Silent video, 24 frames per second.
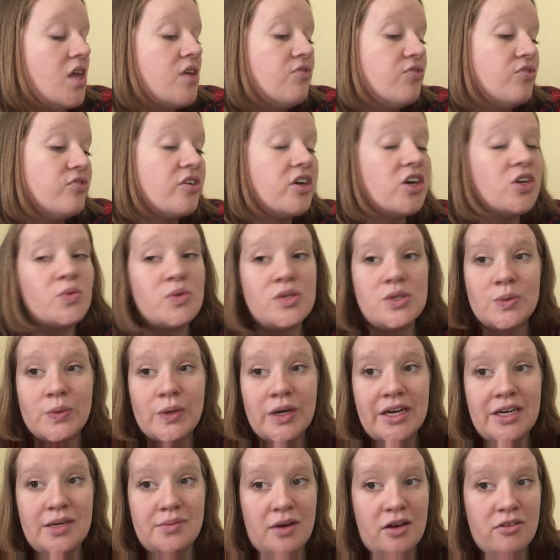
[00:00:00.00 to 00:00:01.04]
Vern was
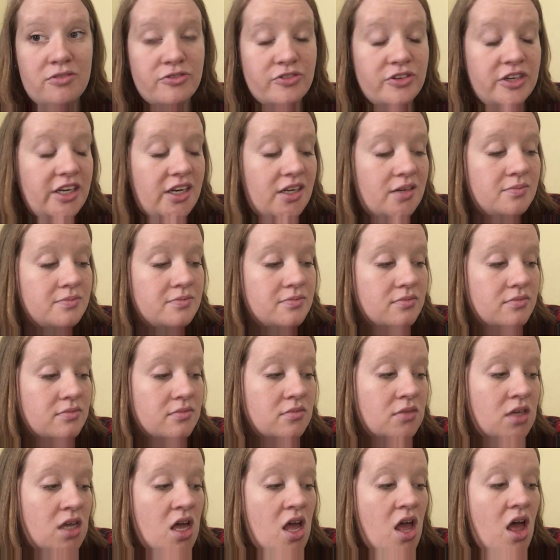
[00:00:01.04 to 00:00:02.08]
worried about Freedom.
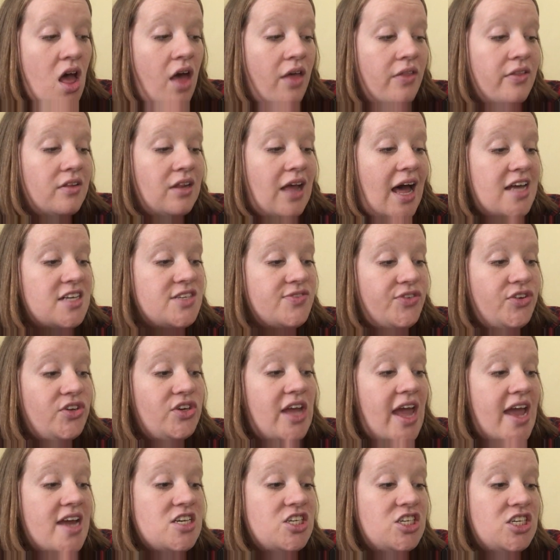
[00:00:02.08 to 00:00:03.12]
The last few
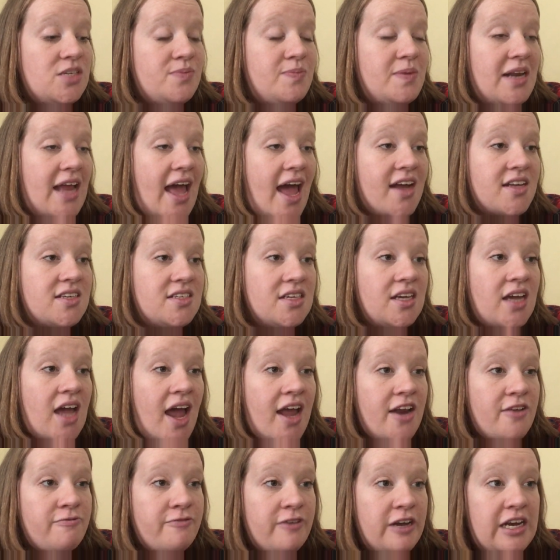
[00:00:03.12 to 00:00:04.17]
days she's been acting
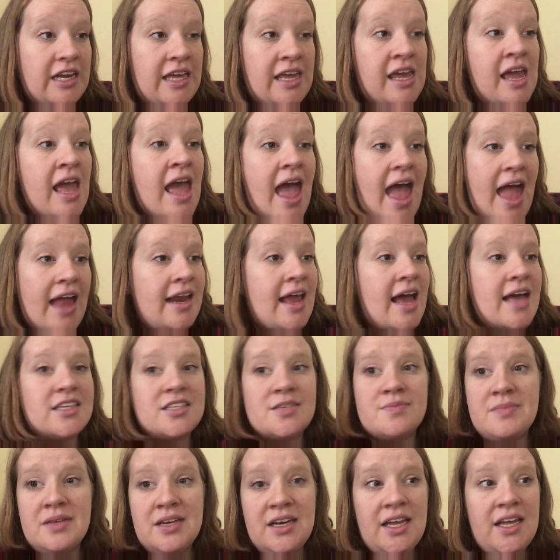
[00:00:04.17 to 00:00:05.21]
kind of funny and
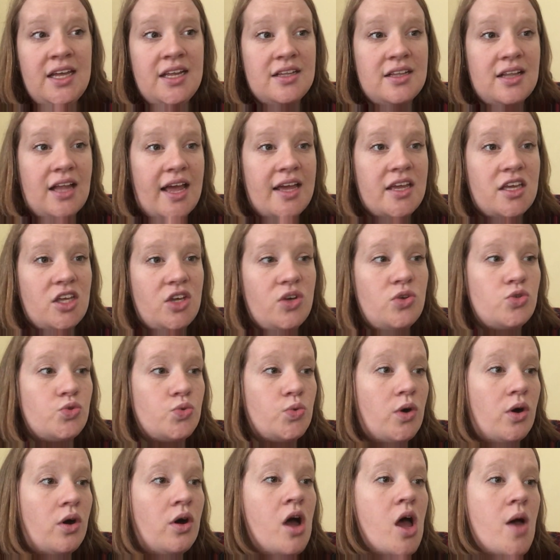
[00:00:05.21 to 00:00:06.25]
hasn't been eating like
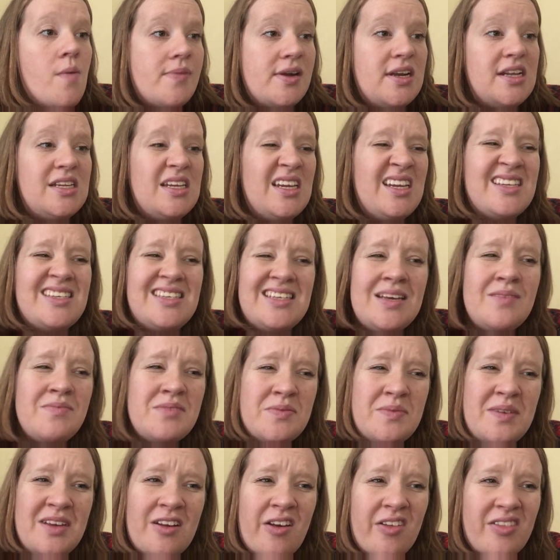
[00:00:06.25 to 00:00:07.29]
usual, but it didn't seem to
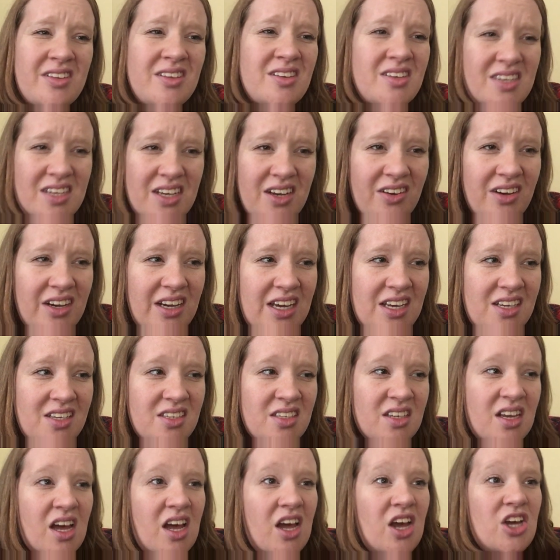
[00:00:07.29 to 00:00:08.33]
be nothing serious.
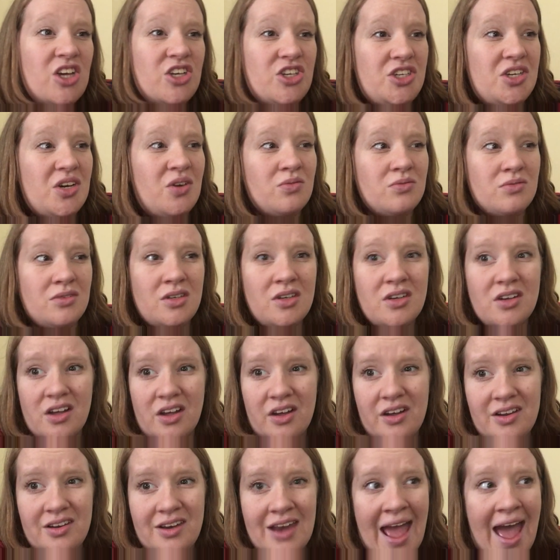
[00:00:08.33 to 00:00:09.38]
"She don't look
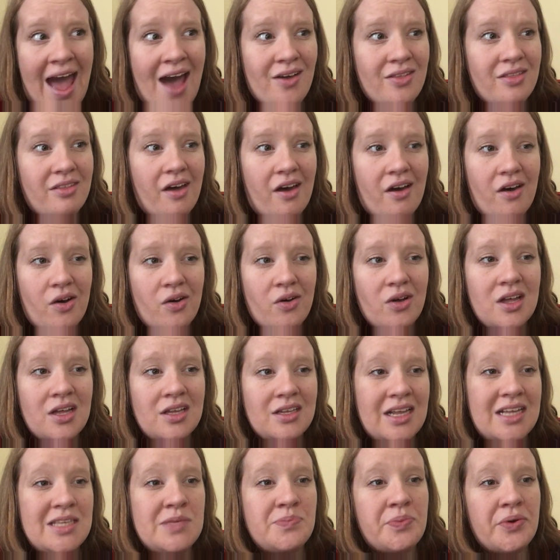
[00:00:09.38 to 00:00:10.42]
good now, though.
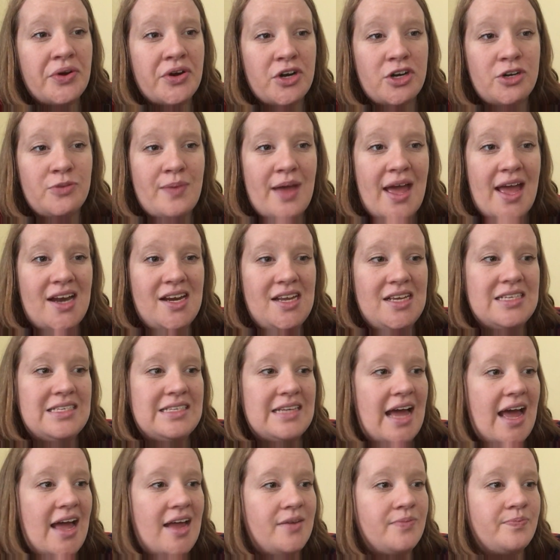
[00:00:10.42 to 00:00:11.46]
Let's put her to bed," he
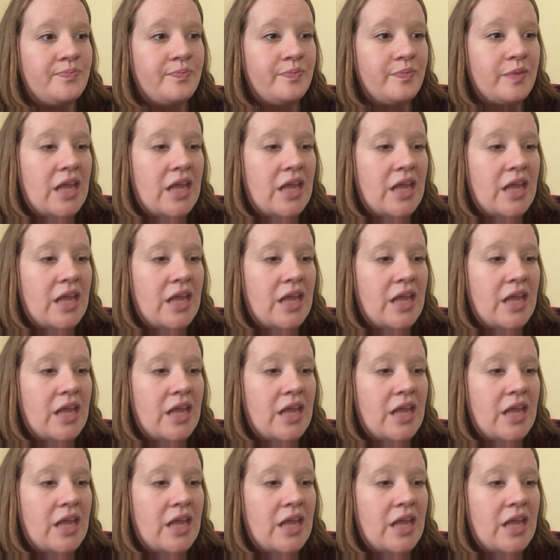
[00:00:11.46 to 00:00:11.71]
said.